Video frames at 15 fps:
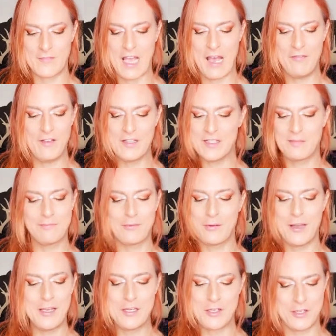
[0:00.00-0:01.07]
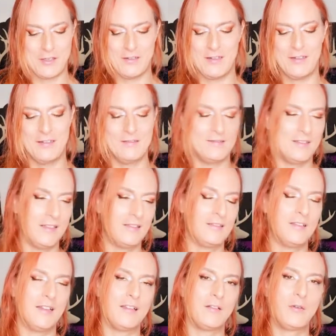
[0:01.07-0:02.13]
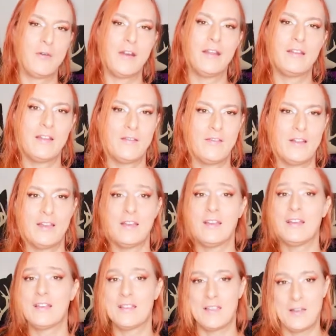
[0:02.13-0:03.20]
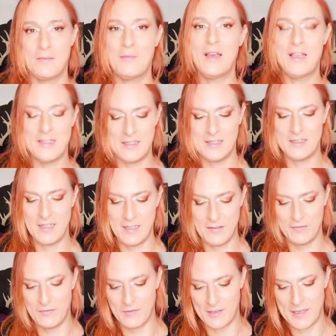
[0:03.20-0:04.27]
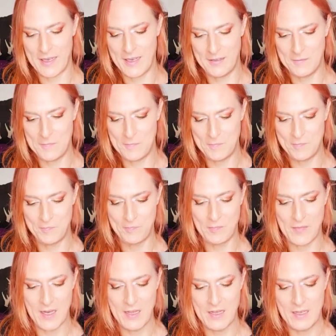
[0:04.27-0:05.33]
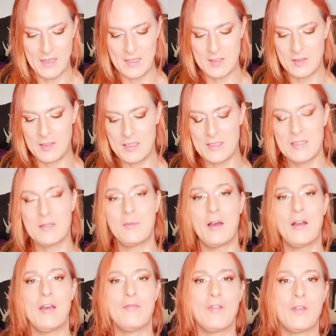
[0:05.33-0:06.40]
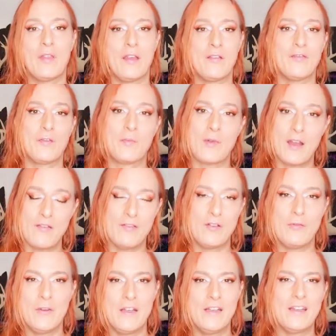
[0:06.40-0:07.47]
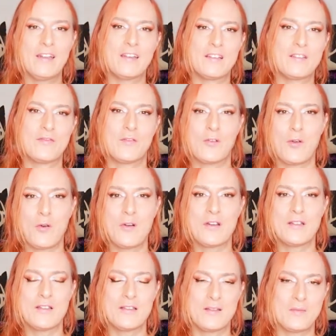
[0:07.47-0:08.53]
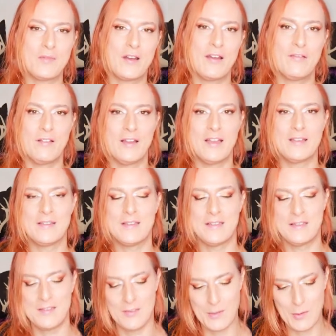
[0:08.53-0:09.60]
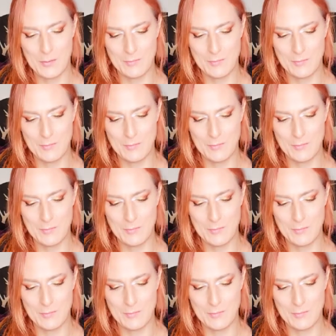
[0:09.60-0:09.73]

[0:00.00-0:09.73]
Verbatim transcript: have inspiration and, and, and creativity, it's an amazing day for that. So this is about everything for private readings, for courses and private lessons.